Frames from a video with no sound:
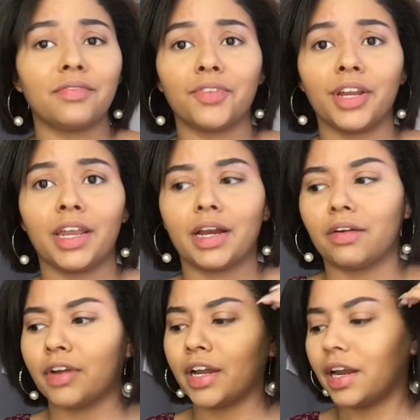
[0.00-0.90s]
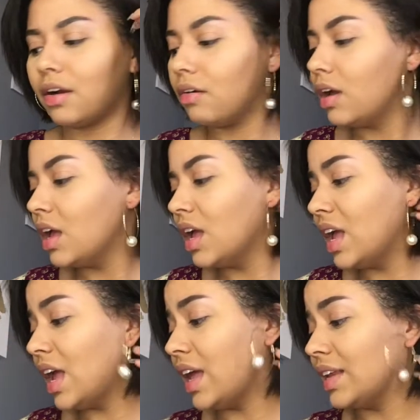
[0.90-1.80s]
freaking out right now,
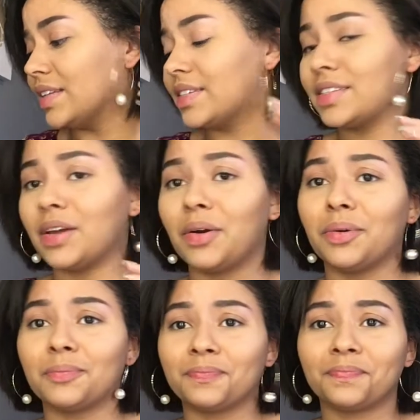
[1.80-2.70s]
and so